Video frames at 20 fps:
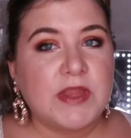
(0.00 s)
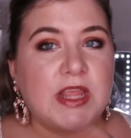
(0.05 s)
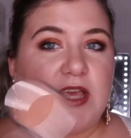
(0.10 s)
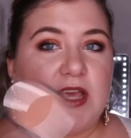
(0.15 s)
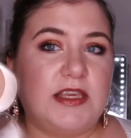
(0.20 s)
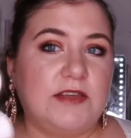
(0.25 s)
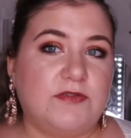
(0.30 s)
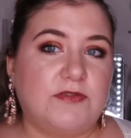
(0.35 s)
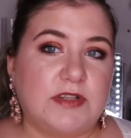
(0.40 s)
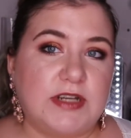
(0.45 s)
I
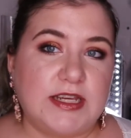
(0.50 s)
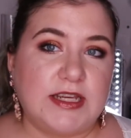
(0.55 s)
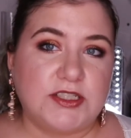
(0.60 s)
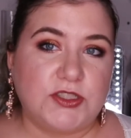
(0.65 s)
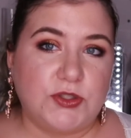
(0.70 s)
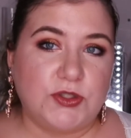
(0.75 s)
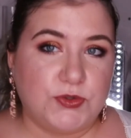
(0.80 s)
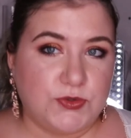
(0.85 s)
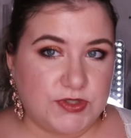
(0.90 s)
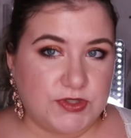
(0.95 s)
even like
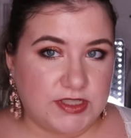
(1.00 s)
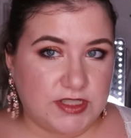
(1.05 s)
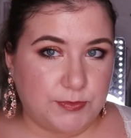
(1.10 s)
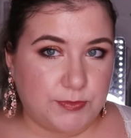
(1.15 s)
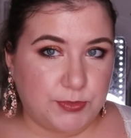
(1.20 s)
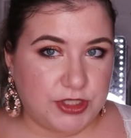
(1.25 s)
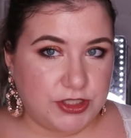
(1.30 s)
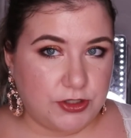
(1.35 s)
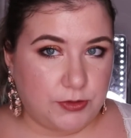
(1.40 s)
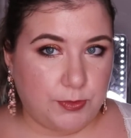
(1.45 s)
to use it a
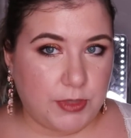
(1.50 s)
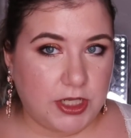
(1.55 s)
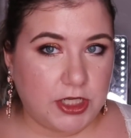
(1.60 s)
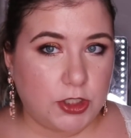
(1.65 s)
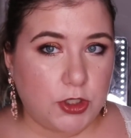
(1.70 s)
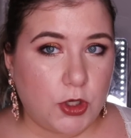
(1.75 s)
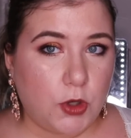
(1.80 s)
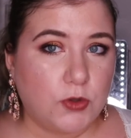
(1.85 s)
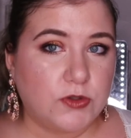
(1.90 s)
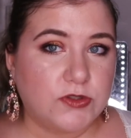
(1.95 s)
bit on my
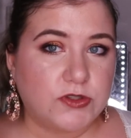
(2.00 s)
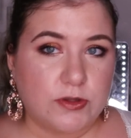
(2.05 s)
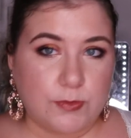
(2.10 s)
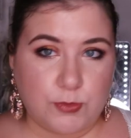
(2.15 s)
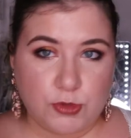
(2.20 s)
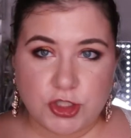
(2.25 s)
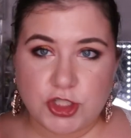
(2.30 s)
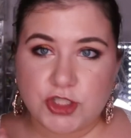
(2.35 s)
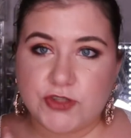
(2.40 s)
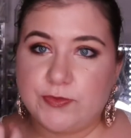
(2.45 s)
nose, on the
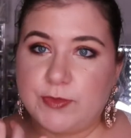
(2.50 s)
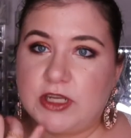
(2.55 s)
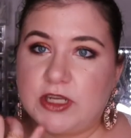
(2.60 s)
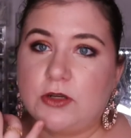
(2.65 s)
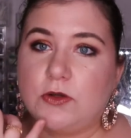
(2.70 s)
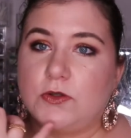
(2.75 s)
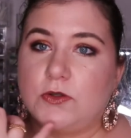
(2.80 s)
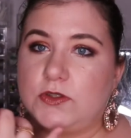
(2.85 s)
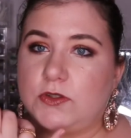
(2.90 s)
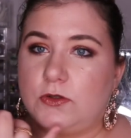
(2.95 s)
bridge of my
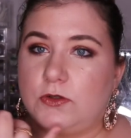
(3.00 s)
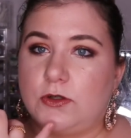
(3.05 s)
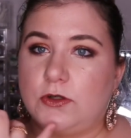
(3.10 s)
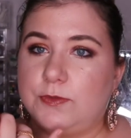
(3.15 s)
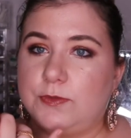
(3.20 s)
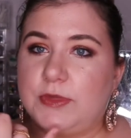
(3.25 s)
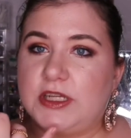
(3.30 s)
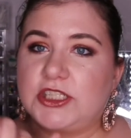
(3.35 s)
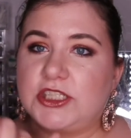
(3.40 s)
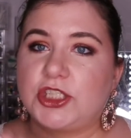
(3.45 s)
nose, or
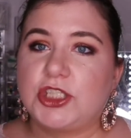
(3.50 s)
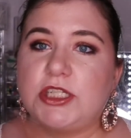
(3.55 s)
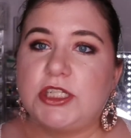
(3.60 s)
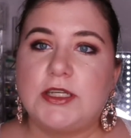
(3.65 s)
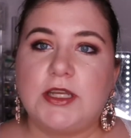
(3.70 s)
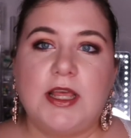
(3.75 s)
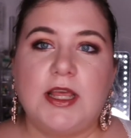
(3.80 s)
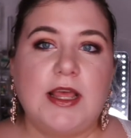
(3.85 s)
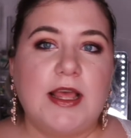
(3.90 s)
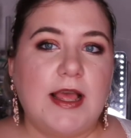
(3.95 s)
on my chin.